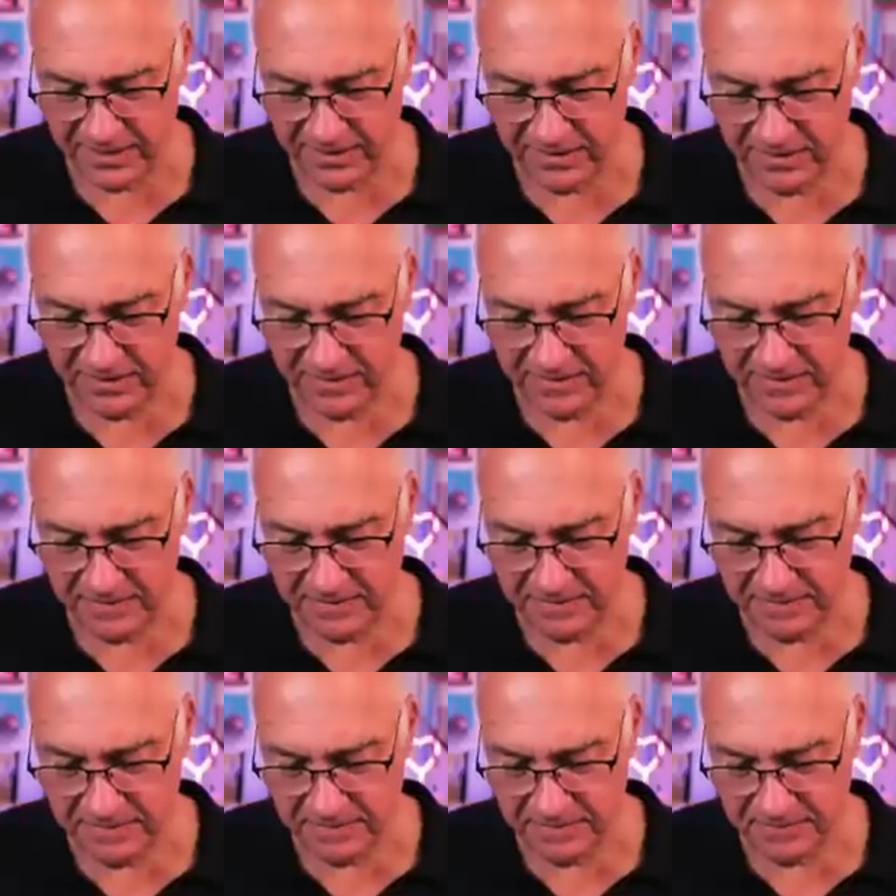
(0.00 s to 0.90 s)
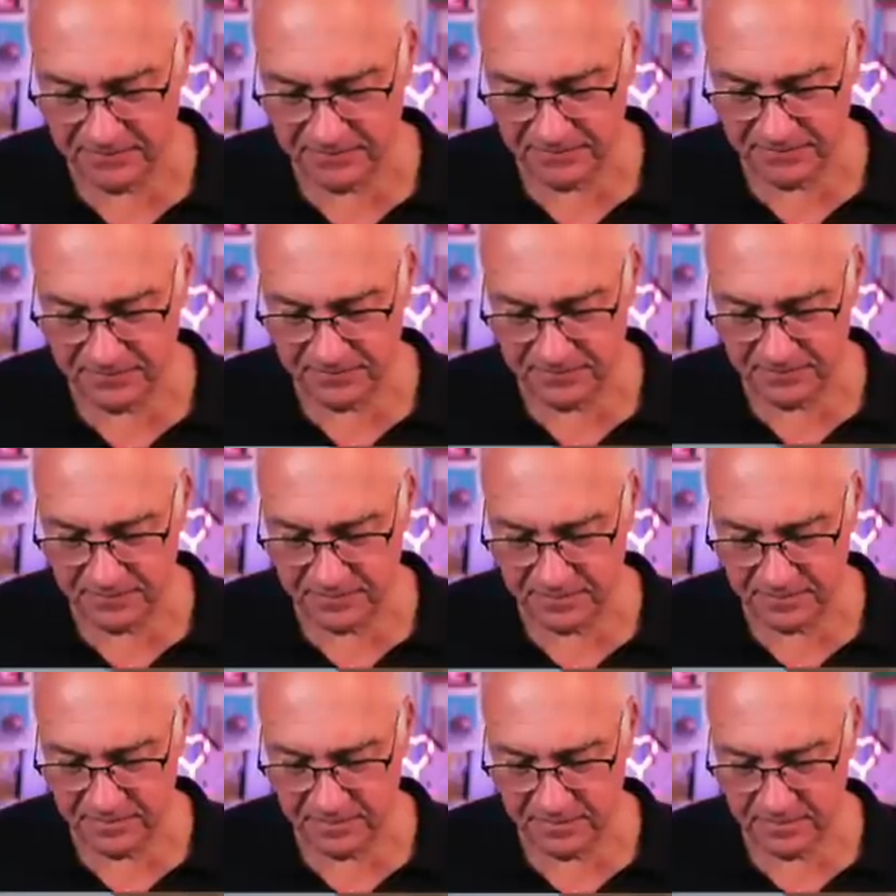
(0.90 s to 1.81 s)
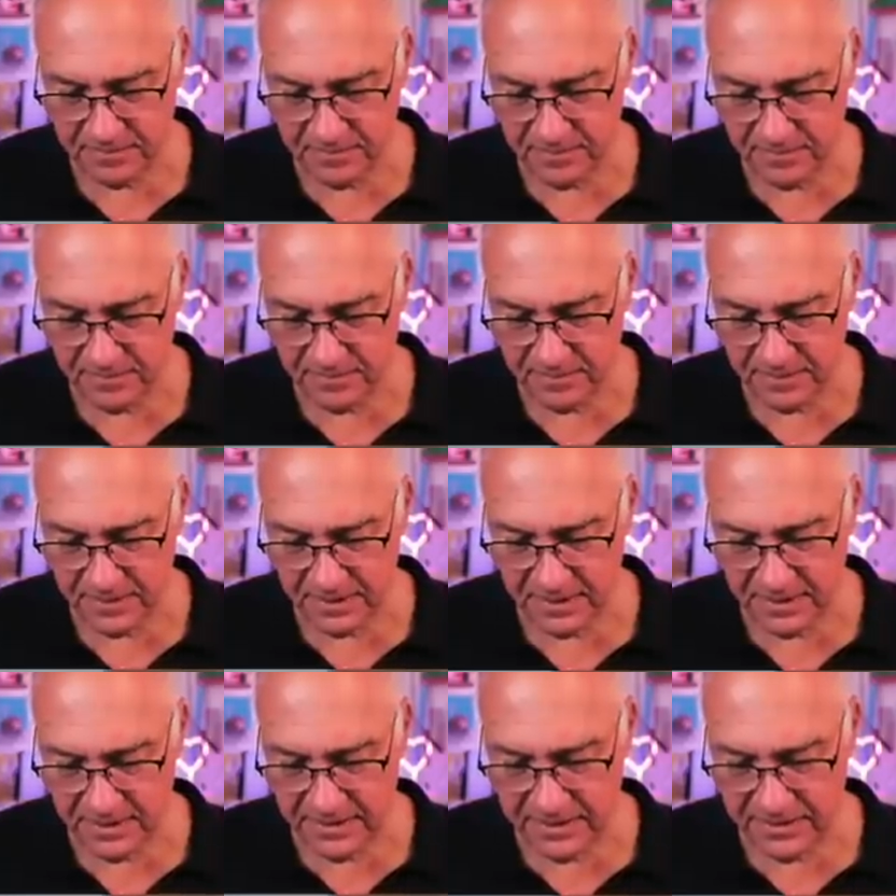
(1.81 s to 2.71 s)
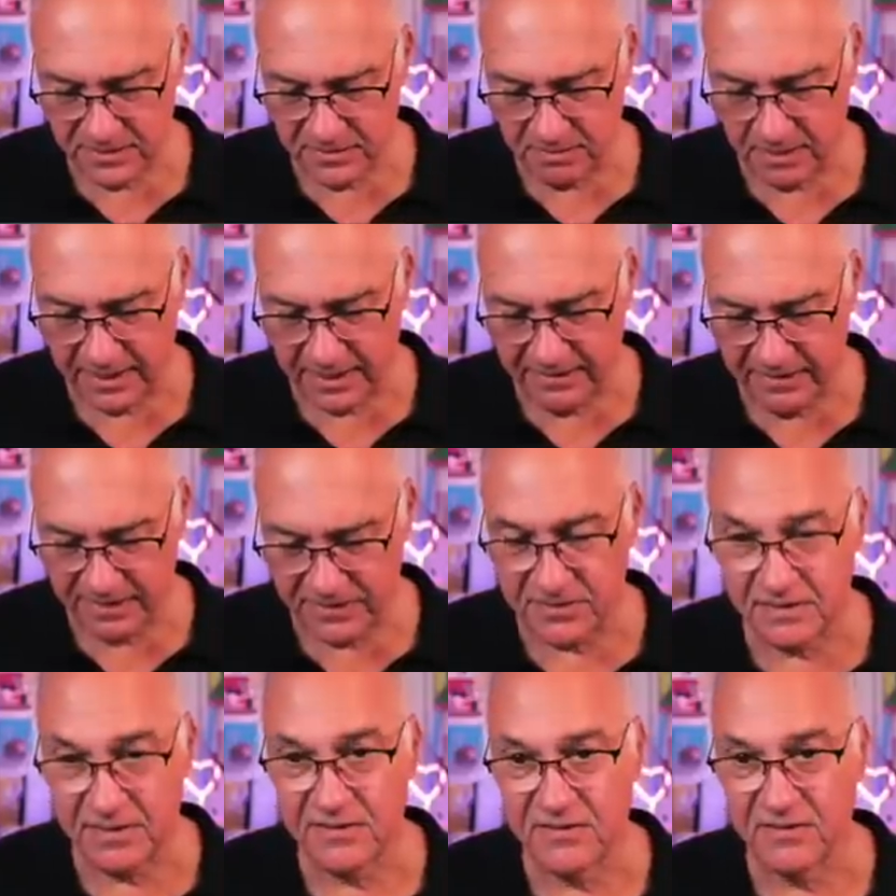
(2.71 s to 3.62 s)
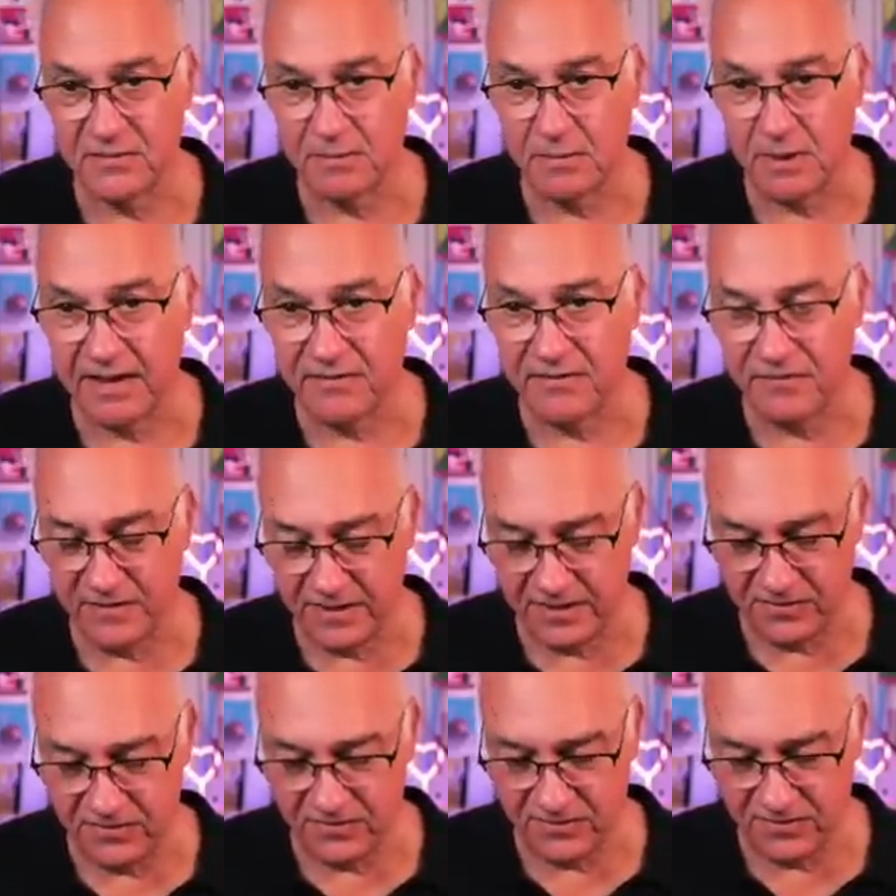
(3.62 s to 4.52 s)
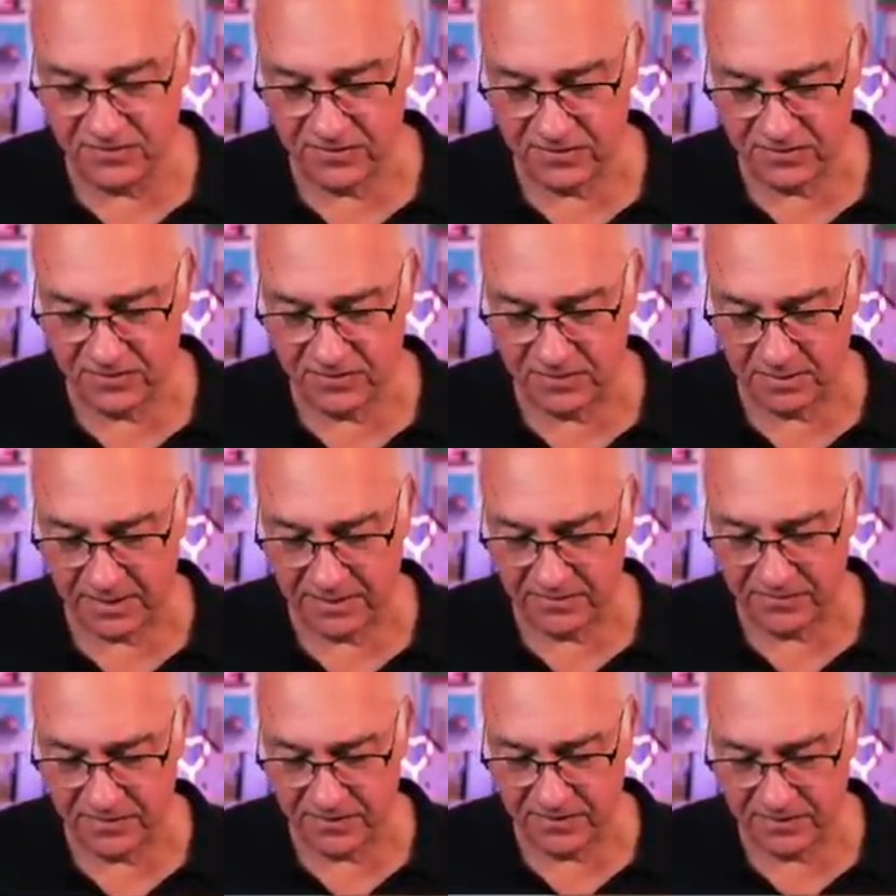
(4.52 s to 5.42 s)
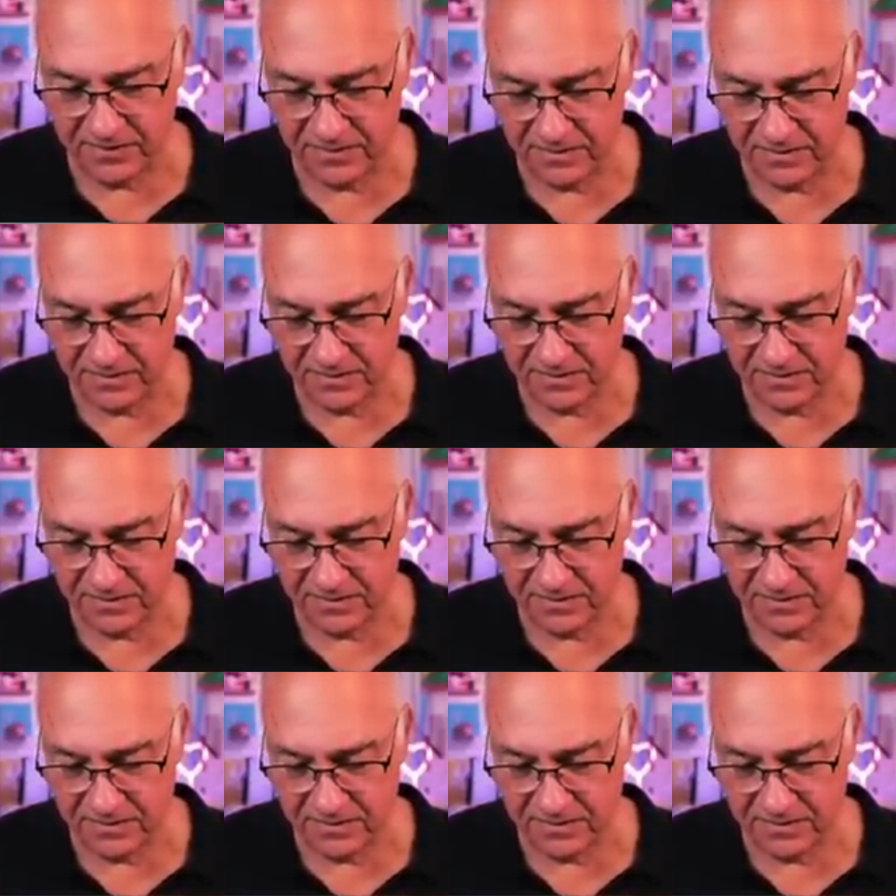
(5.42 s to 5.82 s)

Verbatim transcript: Danny loves roasted potatoes I think it's my, probably it's, more this than is my feast. Else. This is my feast.